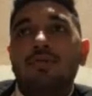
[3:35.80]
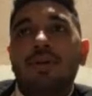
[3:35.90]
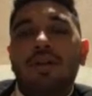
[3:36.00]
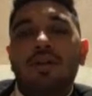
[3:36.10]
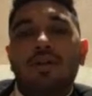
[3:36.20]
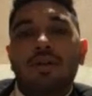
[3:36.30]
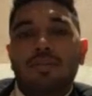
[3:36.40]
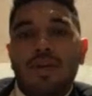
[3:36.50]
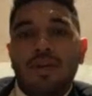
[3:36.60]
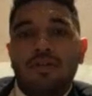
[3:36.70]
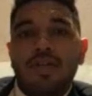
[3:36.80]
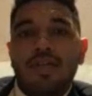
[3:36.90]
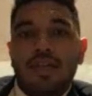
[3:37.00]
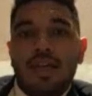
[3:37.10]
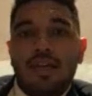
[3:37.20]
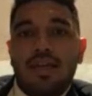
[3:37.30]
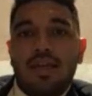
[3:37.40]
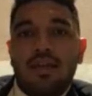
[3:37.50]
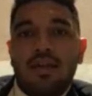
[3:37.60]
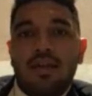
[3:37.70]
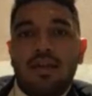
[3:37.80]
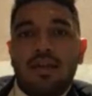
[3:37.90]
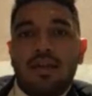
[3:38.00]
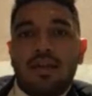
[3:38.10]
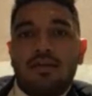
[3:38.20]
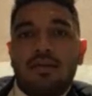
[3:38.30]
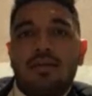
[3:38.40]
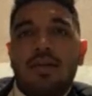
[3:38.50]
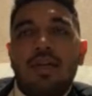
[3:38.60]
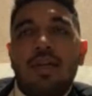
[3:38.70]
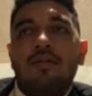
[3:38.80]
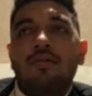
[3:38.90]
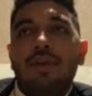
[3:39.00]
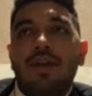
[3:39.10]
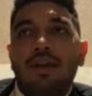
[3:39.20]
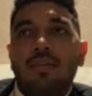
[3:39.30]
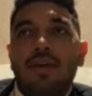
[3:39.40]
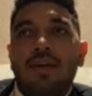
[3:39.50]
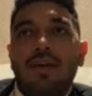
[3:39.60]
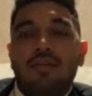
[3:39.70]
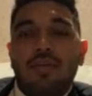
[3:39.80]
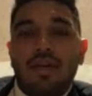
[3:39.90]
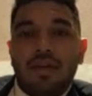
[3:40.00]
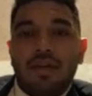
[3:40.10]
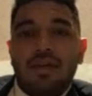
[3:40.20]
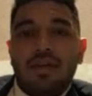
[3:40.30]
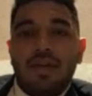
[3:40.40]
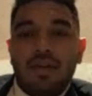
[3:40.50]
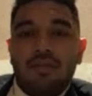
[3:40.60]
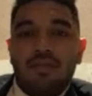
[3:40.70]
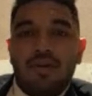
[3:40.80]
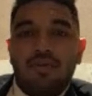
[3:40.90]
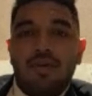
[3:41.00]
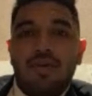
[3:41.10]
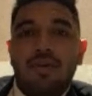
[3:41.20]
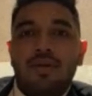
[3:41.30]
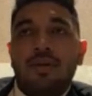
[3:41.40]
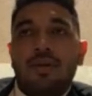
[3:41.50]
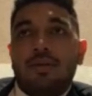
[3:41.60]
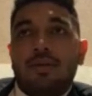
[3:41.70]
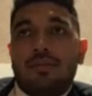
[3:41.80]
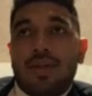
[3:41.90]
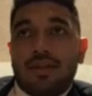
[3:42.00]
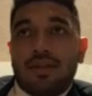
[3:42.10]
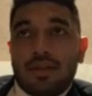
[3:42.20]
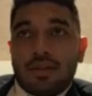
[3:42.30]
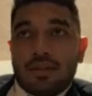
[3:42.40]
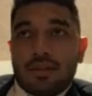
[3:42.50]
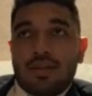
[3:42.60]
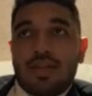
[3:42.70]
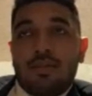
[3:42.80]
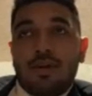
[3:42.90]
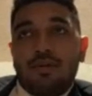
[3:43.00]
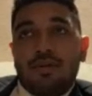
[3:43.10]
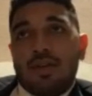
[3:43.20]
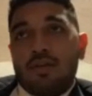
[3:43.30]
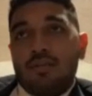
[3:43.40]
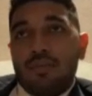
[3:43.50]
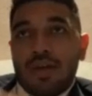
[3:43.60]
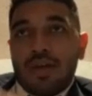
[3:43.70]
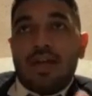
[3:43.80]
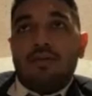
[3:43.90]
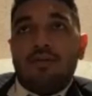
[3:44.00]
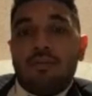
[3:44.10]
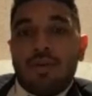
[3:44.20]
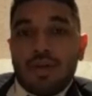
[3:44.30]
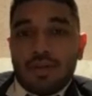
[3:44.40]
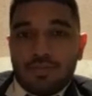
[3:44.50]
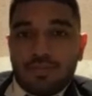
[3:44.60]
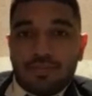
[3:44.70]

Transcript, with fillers: who has got majority rights. Development agreement has been registered in his favor, but somehow the competitor developer